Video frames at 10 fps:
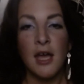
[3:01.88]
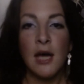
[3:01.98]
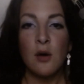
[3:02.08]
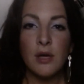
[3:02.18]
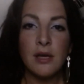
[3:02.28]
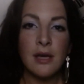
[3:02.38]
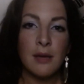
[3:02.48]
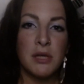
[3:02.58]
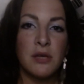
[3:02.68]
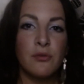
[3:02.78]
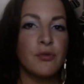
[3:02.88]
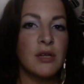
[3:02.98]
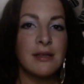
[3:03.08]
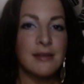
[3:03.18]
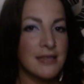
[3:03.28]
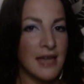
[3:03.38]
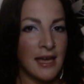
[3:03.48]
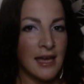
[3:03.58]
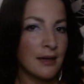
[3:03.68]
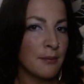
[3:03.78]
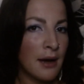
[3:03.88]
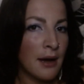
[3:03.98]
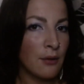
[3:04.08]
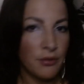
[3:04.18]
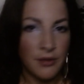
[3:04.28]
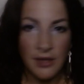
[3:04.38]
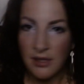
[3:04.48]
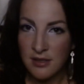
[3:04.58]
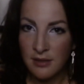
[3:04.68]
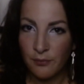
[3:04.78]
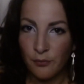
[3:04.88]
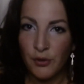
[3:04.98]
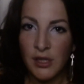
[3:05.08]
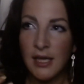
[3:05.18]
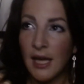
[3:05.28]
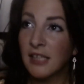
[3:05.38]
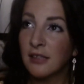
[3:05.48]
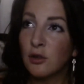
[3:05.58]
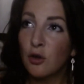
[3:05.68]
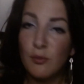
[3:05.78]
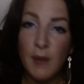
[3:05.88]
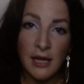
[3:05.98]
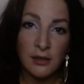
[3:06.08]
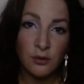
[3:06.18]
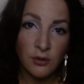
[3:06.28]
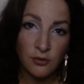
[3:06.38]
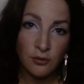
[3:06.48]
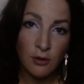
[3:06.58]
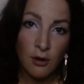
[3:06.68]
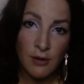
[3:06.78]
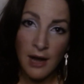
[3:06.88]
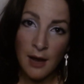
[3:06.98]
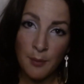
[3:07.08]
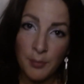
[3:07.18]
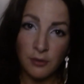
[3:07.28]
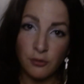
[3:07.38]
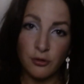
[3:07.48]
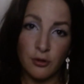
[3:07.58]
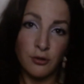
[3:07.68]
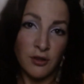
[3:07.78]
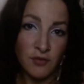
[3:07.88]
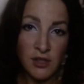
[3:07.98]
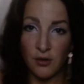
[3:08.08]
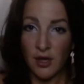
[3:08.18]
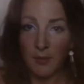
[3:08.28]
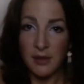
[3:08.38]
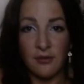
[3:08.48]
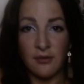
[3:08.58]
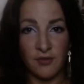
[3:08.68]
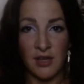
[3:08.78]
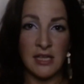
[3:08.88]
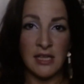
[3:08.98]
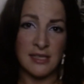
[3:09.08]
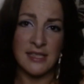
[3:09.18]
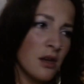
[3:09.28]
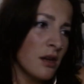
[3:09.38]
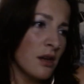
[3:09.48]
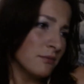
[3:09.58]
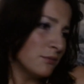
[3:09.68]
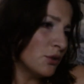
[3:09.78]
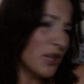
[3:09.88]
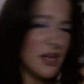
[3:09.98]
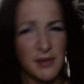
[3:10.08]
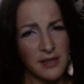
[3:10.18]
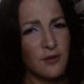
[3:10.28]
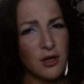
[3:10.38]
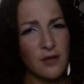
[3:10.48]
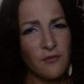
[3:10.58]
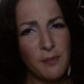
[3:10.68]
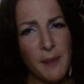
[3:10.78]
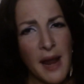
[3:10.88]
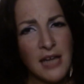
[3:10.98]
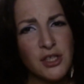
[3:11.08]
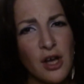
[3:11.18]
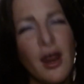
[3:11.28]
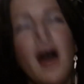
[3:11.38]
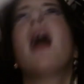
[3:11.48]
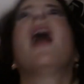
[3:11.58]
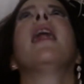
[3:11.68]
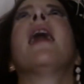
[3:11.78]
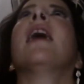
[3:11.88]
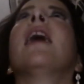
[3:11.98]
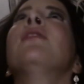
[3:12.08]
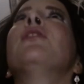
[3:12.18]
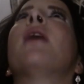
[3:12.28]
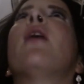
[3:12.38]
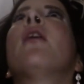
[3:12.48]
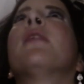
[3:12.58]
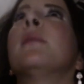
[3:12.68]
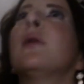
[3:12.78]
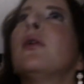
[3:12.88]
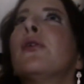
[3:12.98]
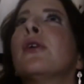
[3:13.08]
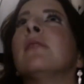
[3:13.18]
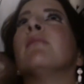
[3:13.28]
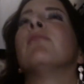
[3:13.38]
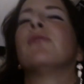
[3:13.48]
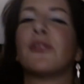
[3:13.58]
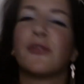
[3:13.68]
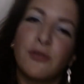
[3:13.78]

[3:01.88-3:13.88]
we can be really sad about this. We can go back to this grown-up and throw the video game in their face and say, you gave me the wrong information, ah, life is horrible, and just